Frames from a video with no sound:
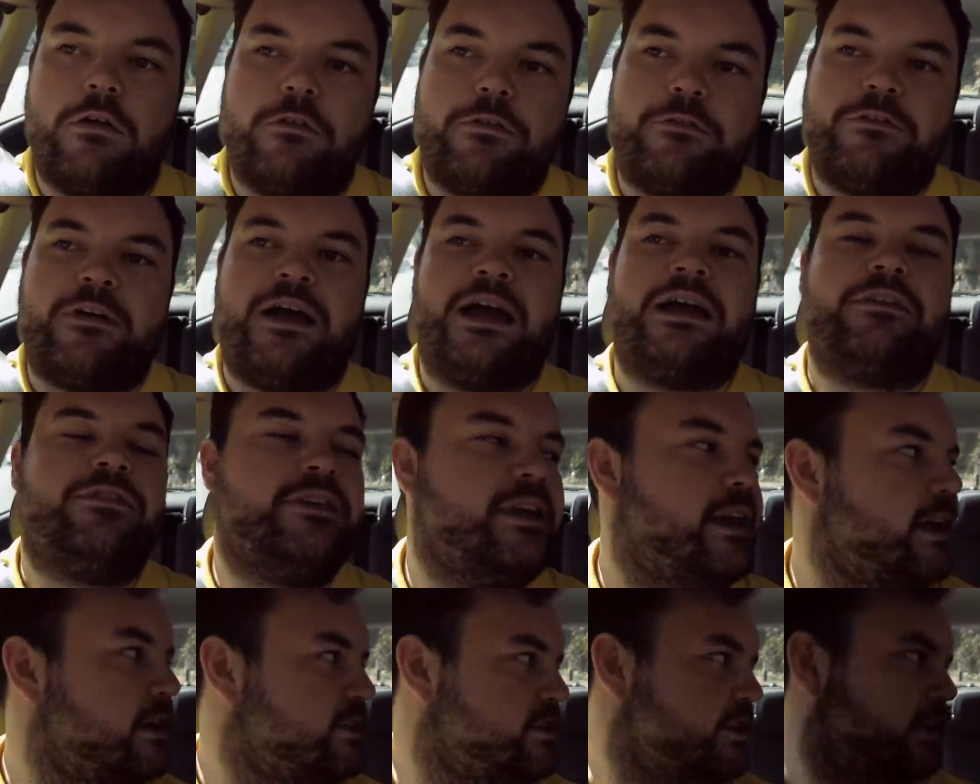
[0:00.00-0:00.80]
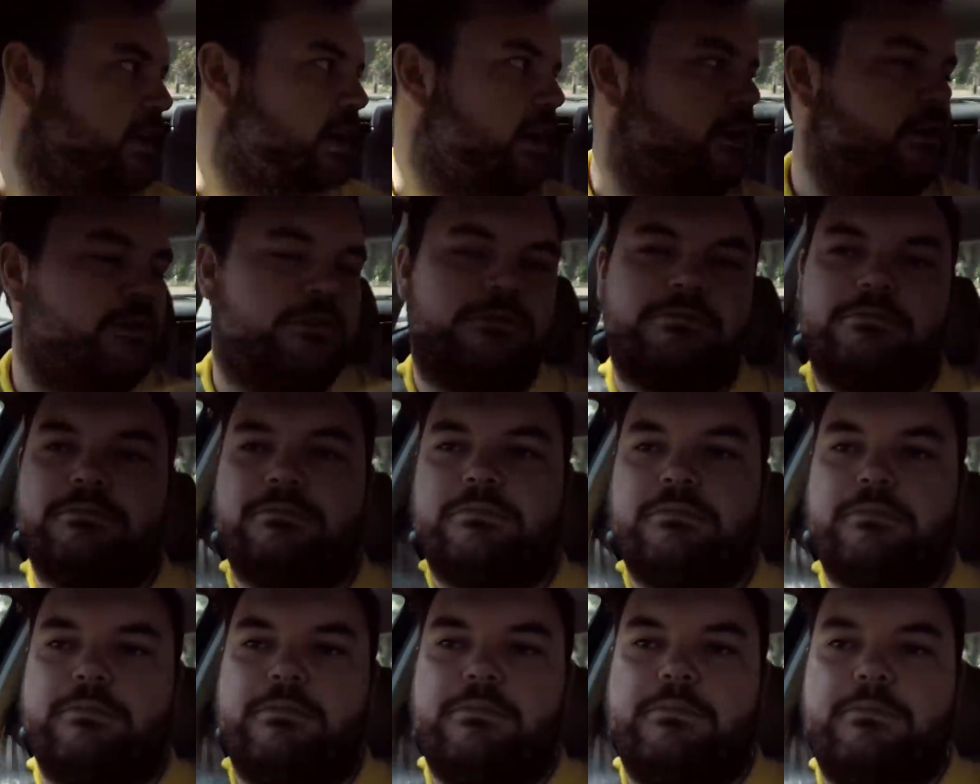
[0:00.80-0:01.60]
Five years ago,
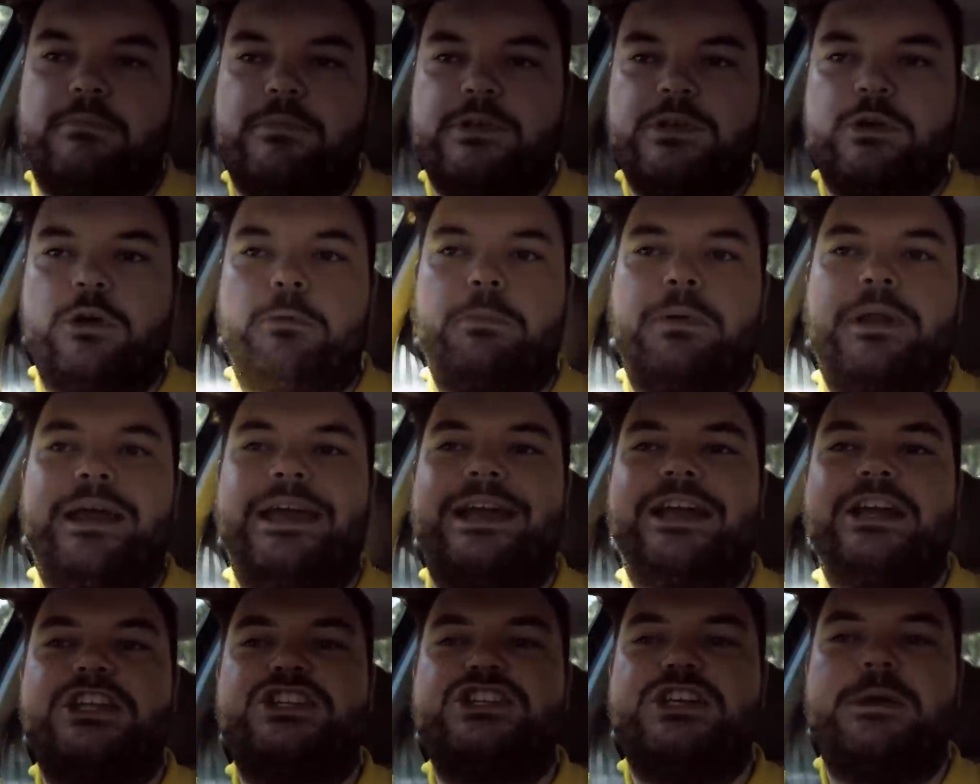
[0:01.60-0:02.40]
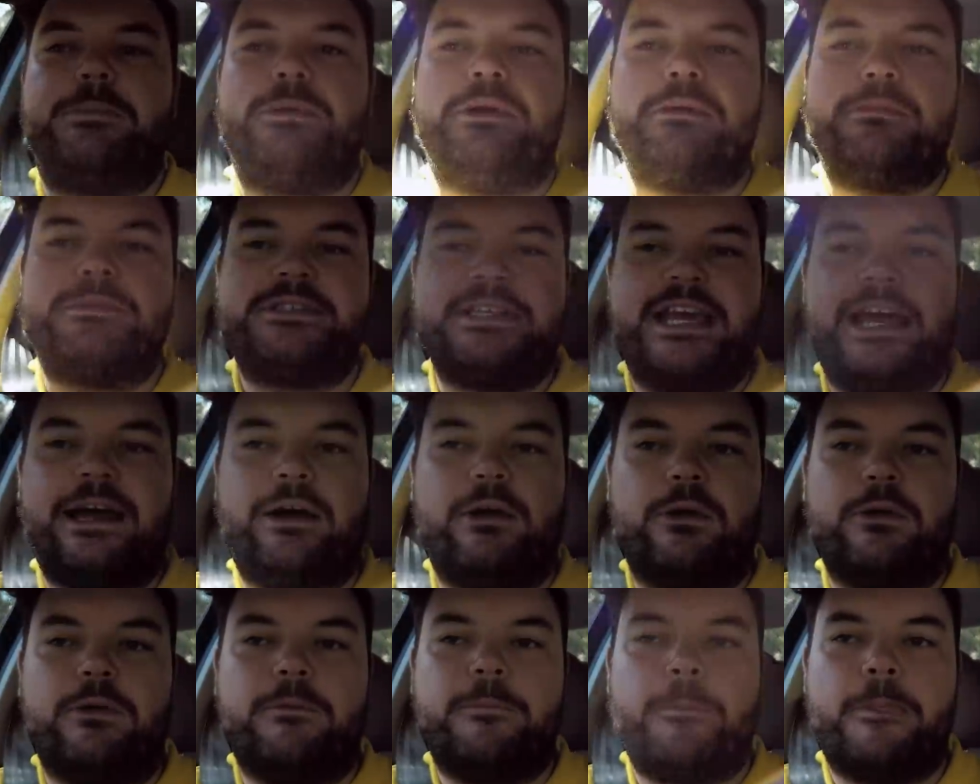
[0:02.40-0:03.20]
you were playing at Chippenham
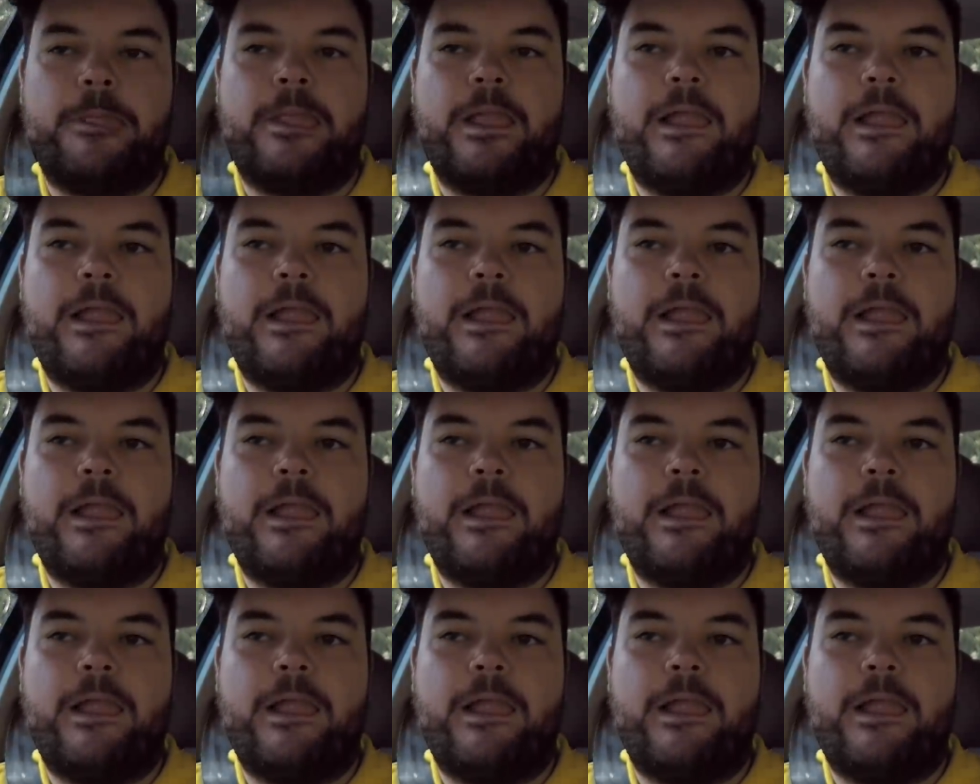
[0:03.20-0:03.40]
Town,